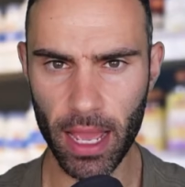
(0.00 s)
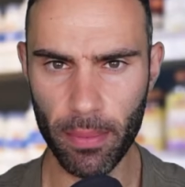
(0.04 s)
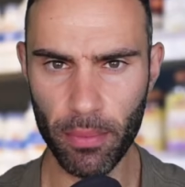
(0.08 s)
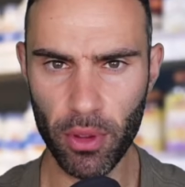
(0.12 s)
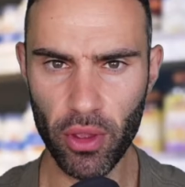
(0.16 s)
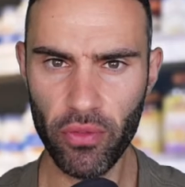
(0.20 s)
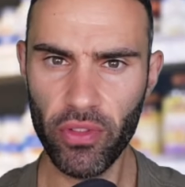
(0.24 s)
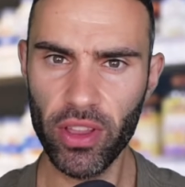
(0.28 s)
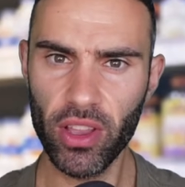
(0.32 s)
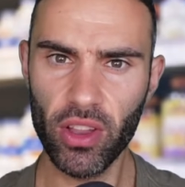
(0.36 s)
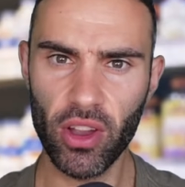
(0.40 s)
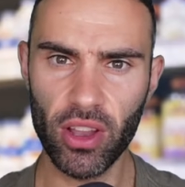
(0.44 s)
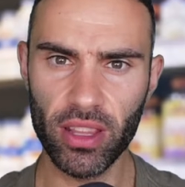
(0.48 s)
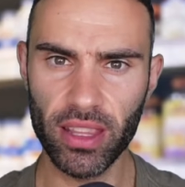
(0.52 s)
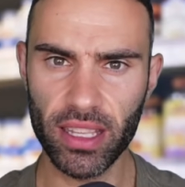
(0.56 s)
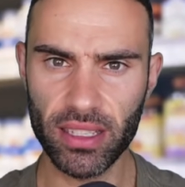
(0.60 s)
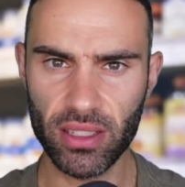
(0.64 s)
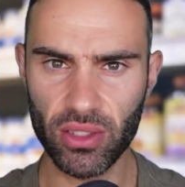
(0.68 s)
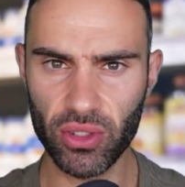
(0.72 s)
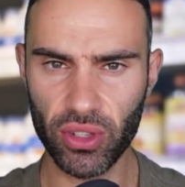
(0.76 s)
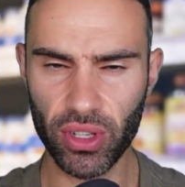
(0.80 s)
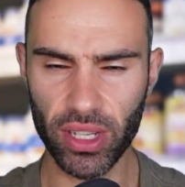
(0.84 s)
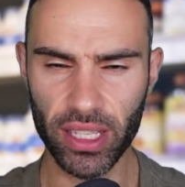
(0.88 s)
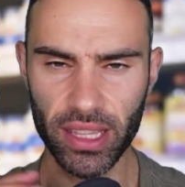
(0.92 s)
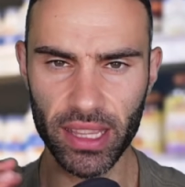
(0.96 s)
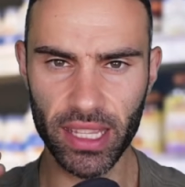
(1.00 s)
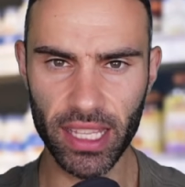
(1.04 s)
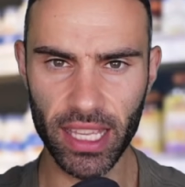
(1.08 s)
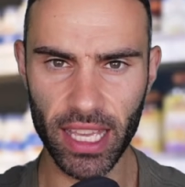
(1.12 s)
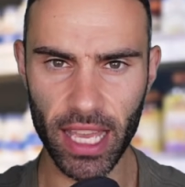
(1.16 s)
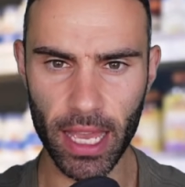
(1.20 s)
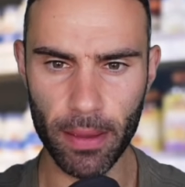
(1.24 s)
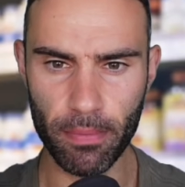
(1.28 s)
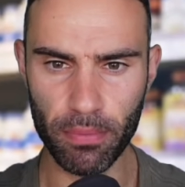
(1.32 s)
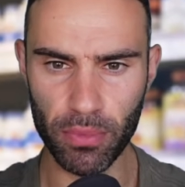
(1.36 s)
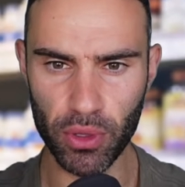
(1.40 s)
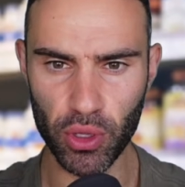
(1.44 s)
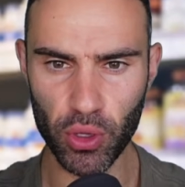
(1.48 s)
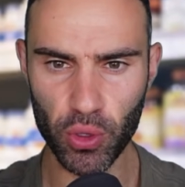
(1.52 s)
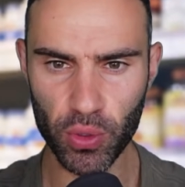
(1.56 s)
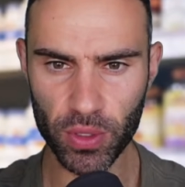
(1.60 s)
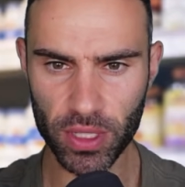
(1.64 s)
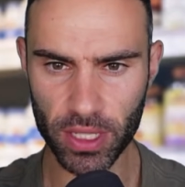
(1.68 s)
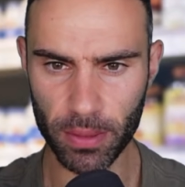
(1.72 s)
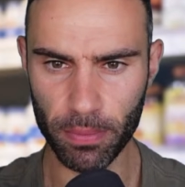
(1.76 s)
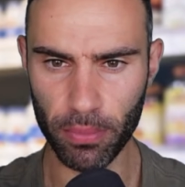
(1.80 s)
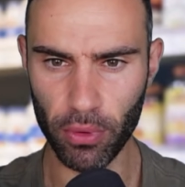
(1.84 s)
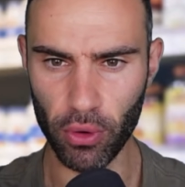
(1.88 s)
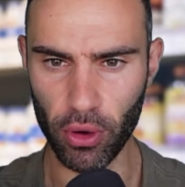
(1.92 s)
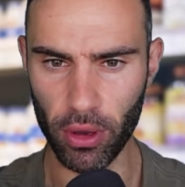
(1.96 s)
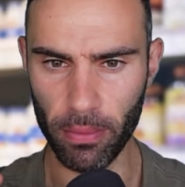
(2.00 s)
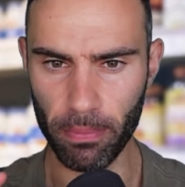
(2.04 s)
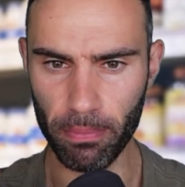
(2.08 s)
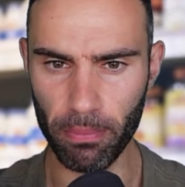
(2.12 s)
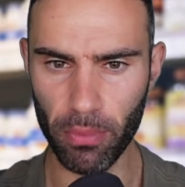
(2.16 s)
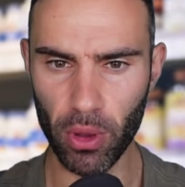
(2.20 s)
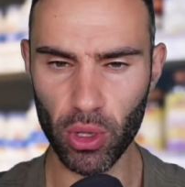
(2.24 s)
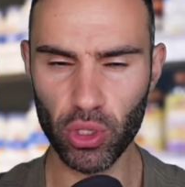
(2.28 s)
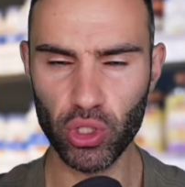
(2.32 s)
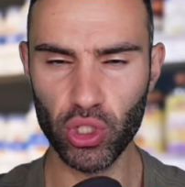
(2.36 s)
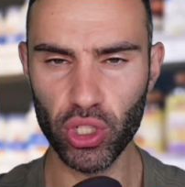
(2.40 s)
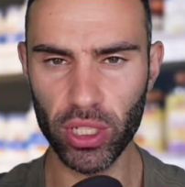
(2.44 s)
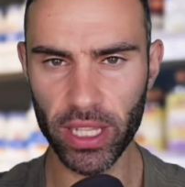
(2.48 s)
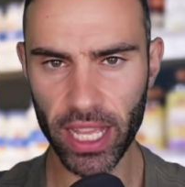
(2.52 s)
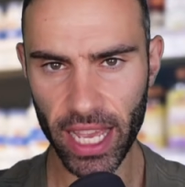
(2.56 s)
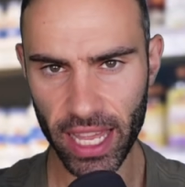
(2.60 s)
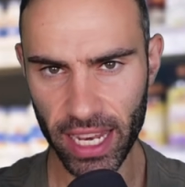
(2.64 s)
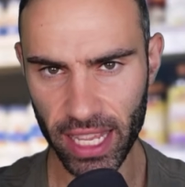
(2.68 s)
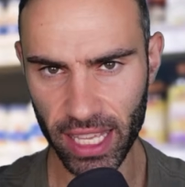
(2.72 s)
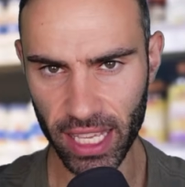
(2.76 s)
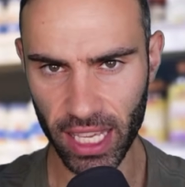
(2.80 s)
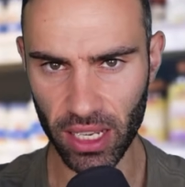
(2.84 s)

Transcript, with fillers: moving on, let's look at the immune support modulating